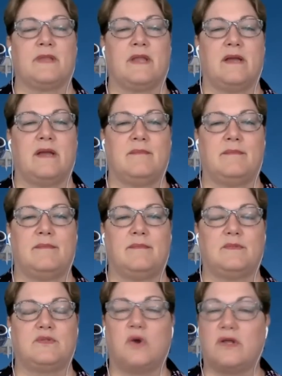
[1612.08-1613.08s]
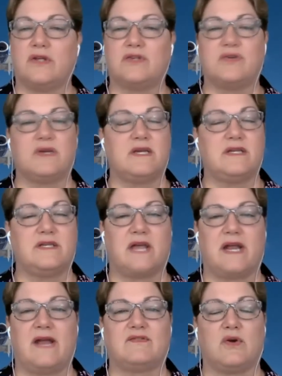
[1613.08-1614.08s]
um, toiletries you got
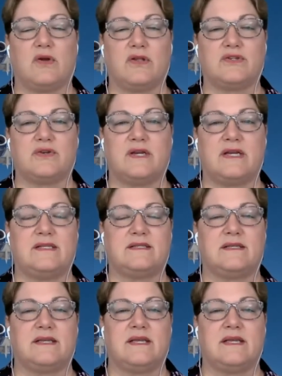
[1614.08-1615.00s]
to have toiletries